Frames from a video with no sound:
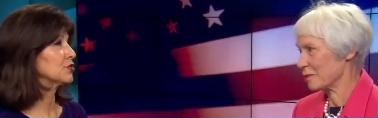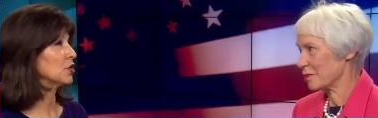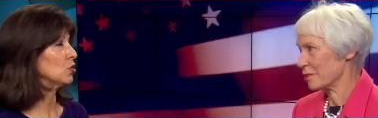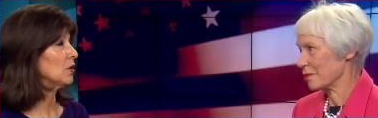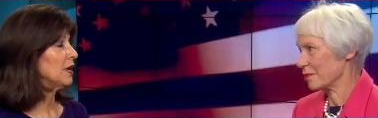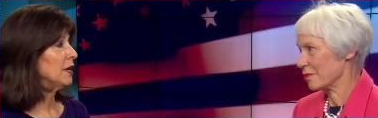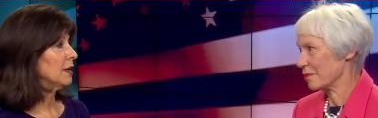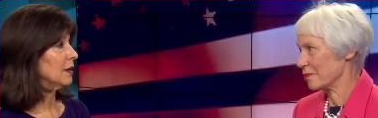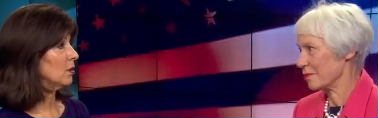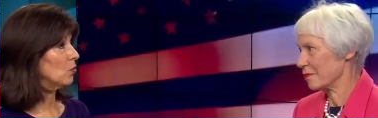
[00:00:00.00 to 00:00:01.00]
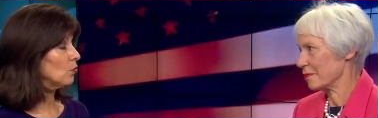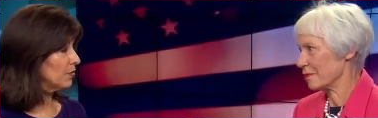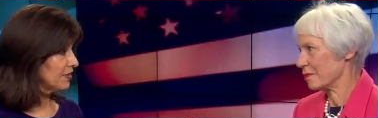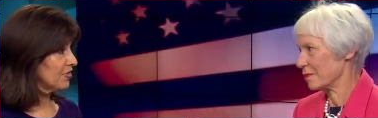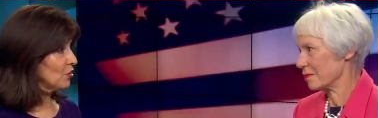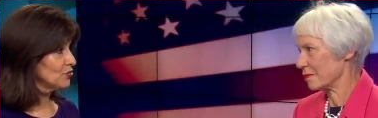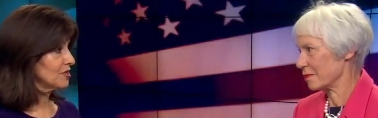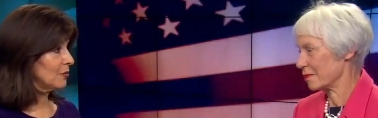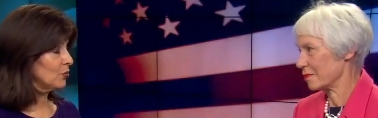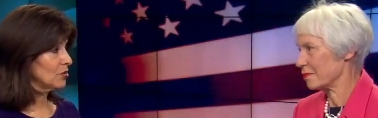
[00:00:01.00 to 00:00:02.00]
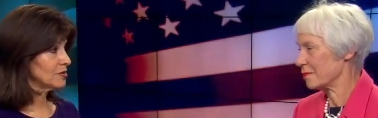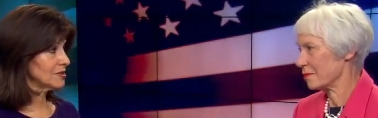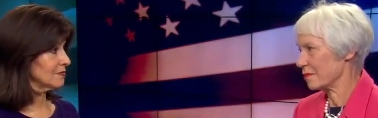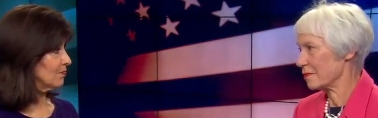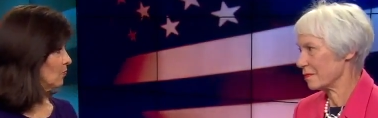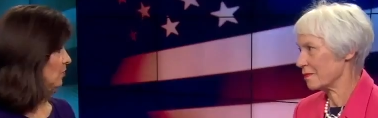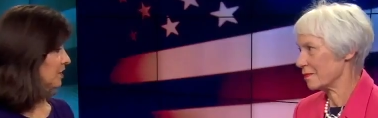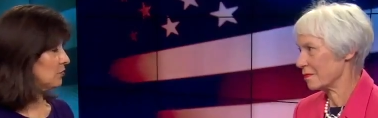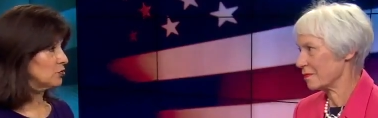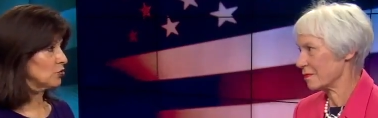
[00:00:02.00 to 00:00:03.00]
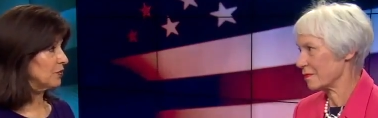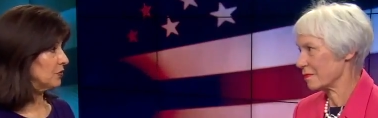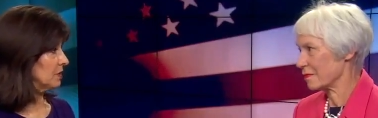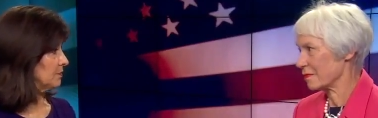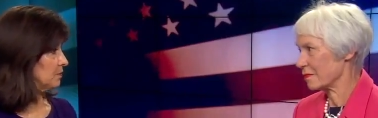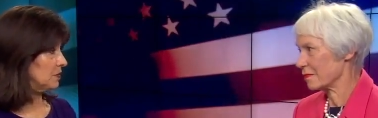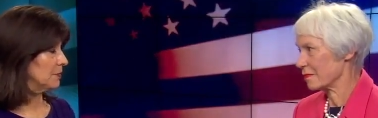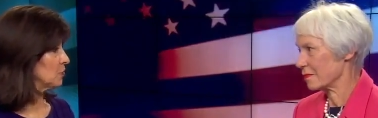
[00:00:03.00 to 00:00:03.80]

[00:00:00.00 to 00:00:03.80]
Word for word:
Speaker 1: So, uh, with those numbers, what do you attribute that them